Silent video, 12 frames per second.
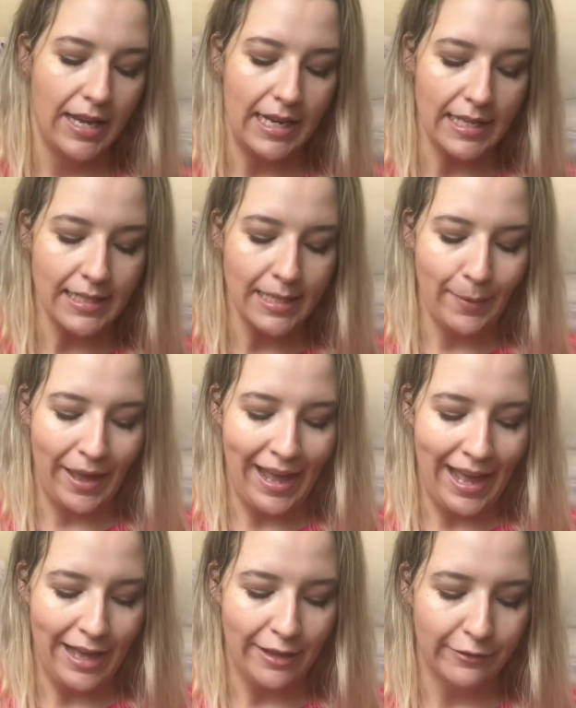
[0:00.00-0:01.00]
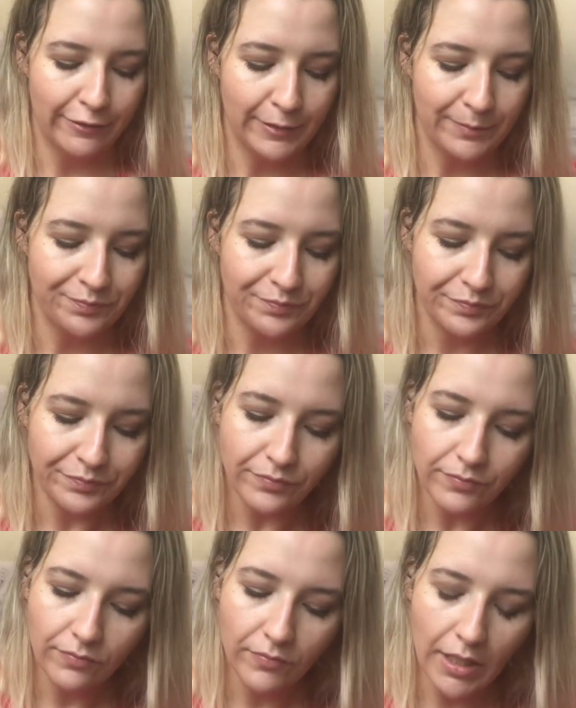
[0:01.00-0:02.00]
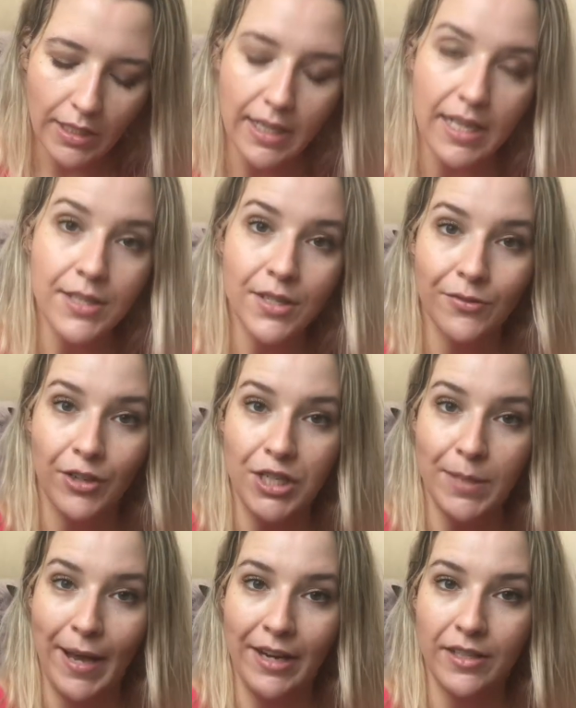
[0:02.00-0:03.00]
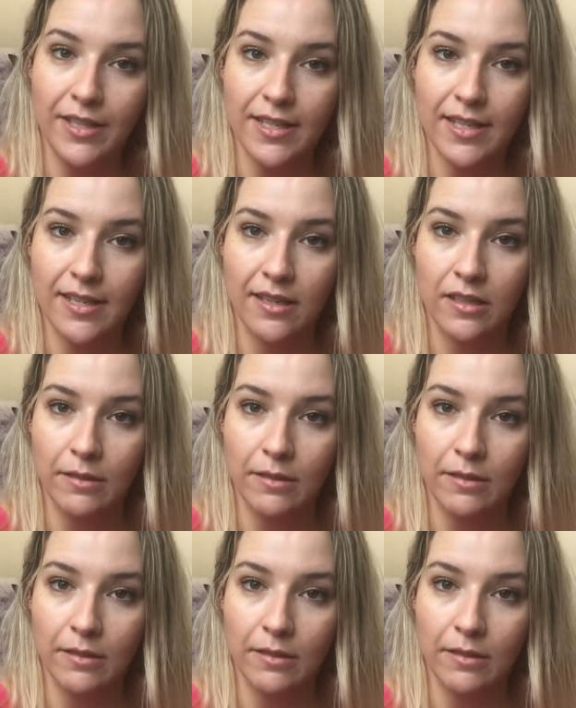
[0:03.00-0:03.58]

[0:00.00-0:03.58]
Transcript: Next up I have Guns N' Rose Petals